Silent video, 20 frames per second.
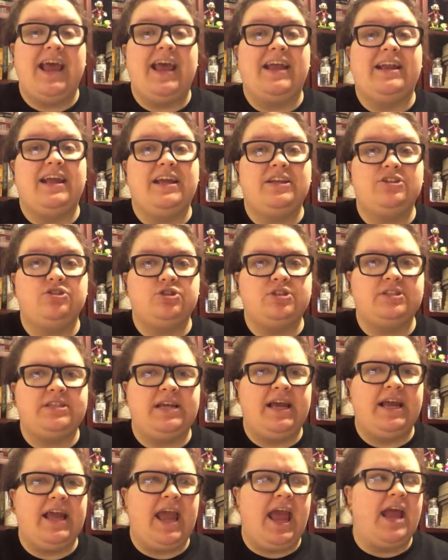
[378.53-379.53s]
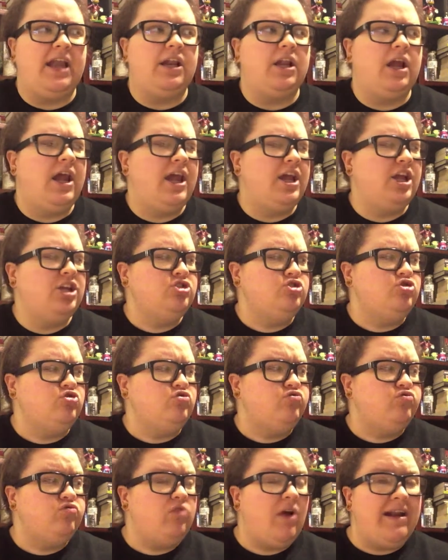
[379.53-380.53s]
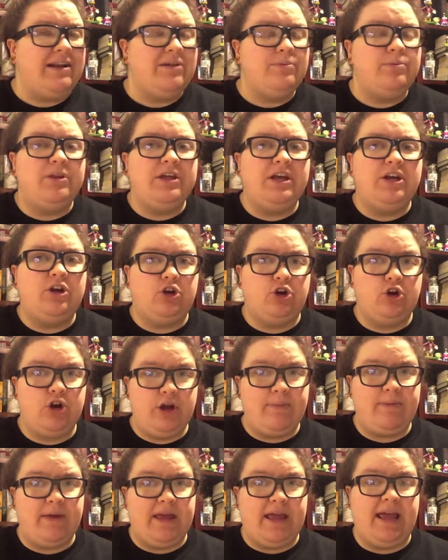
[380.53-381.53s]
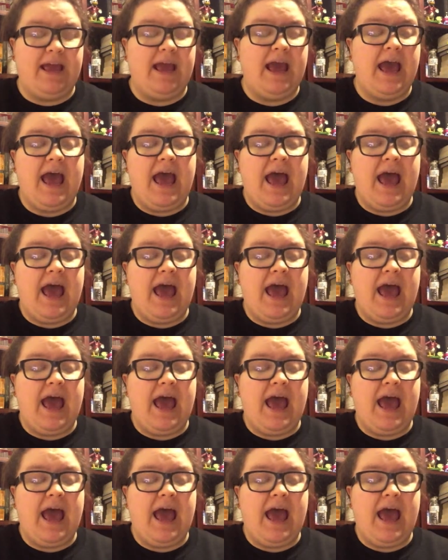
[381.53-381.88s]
and interesting, and incredibly creepy